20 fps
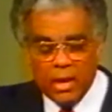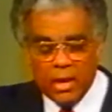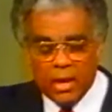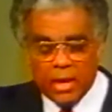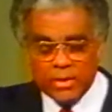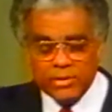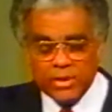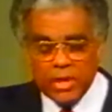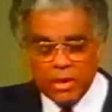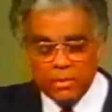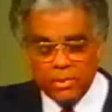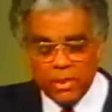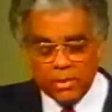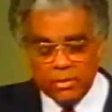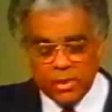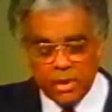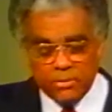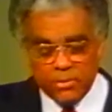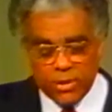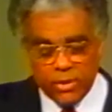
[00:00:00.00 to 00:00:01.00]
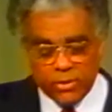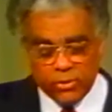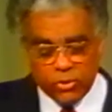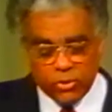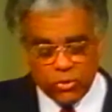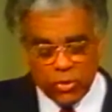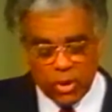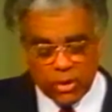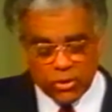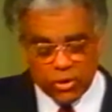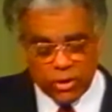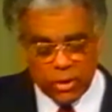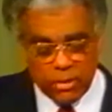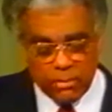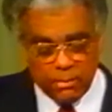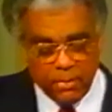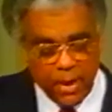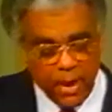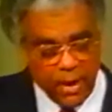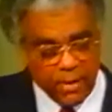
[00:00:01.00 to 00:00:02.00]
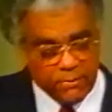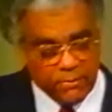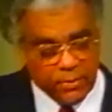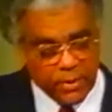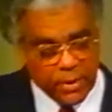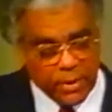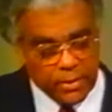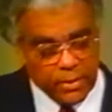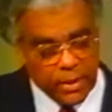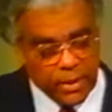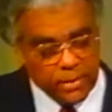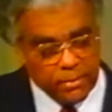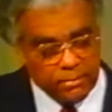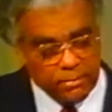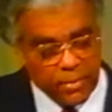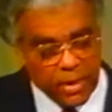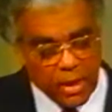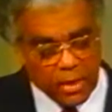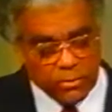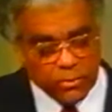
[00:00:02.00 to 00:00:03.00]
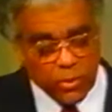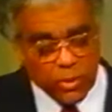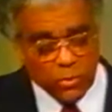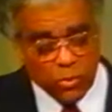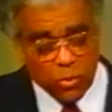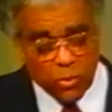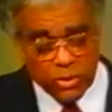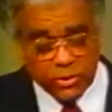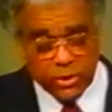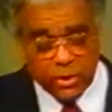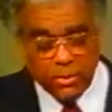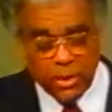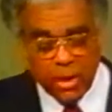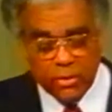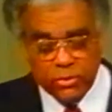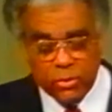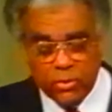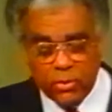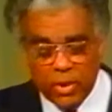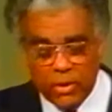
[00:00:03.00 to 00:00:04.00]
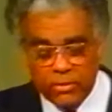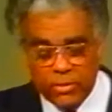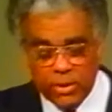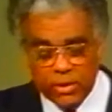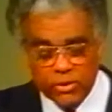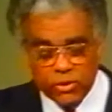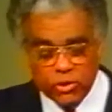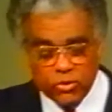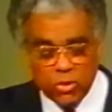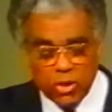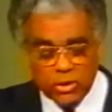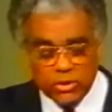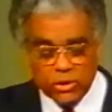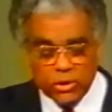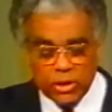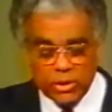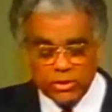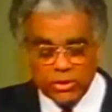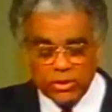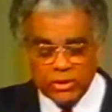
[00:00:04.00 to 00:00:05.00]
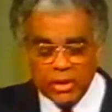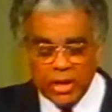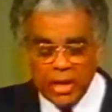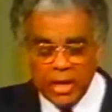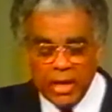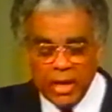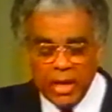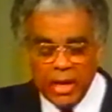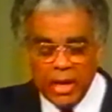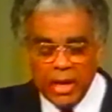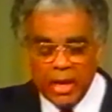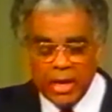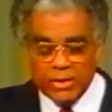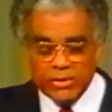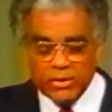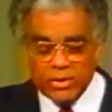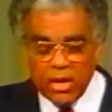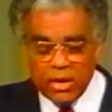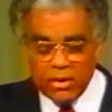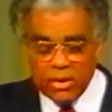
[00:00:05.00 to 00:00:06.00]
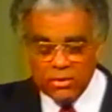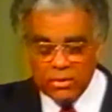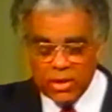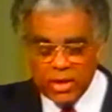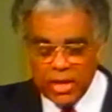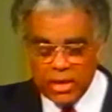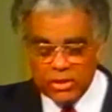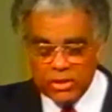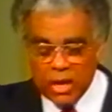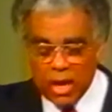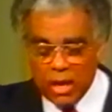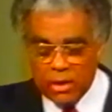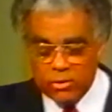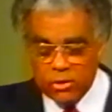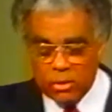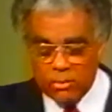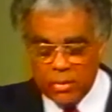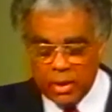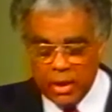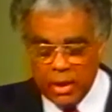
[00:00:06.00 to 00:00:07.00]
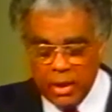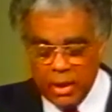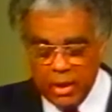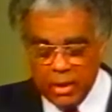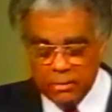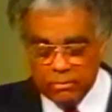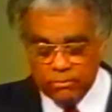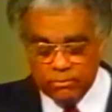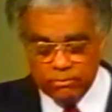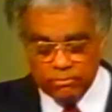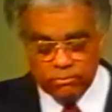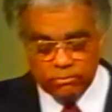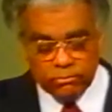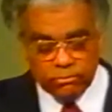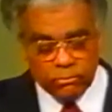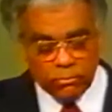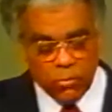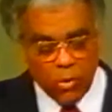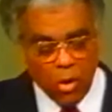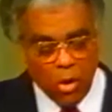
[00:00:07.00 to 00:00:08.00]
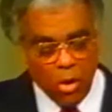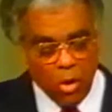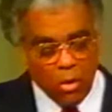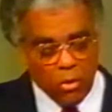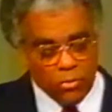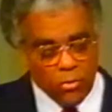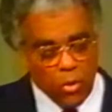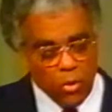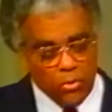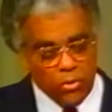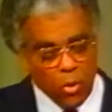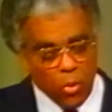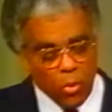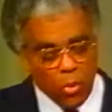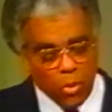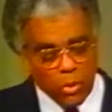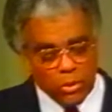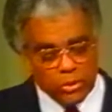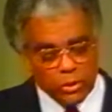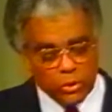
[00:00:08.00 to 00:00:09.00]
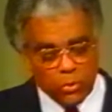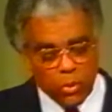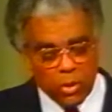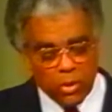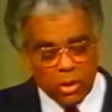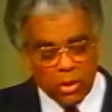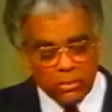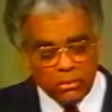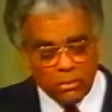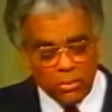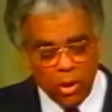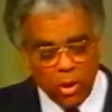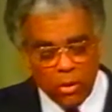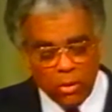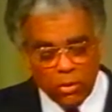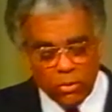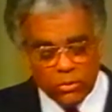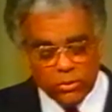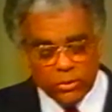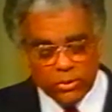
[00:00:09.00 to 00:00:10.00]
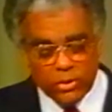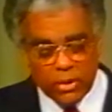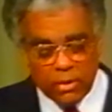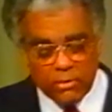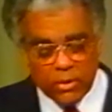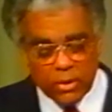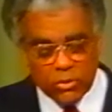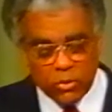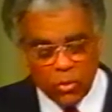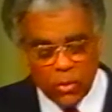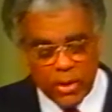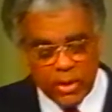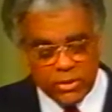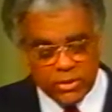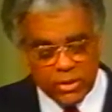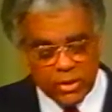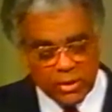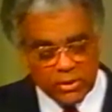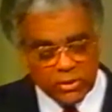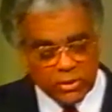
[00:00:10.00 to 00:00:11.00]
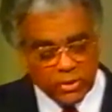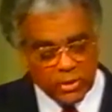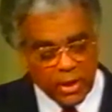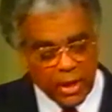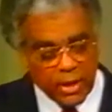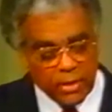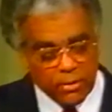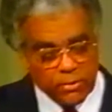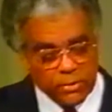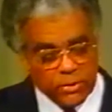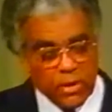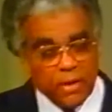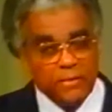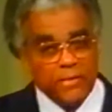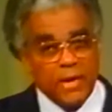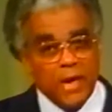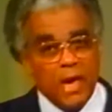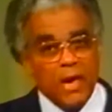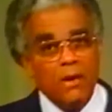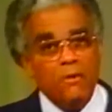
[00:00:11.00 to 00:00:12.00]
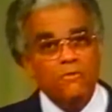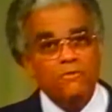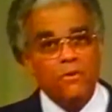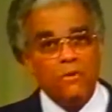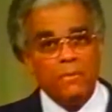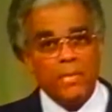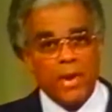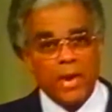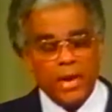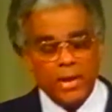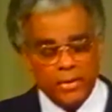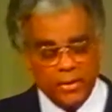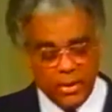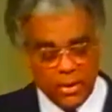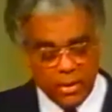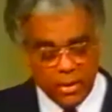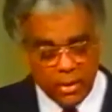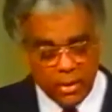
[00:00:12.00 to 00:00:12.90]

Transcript: As I picked up the instruction pamphlet and was about to read the instructions, it suddenly dawned on me, although the words were composed of the 26 letters of the alphabet,